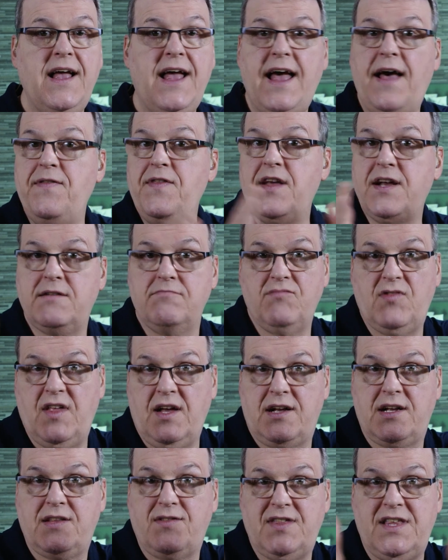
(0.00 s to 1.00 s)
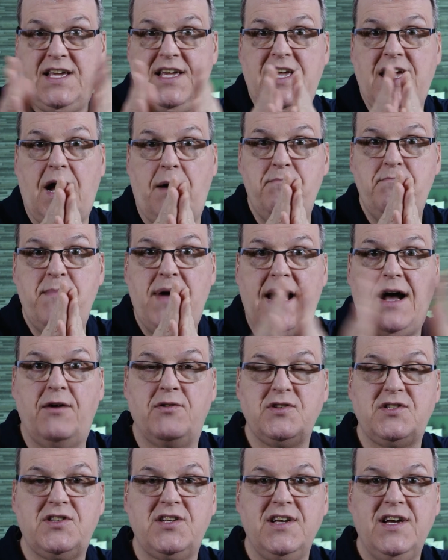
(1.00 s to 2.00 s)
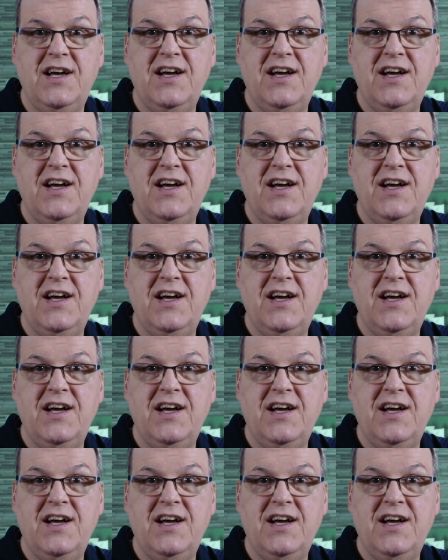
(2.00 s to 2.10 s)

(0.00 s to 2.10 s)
And the amount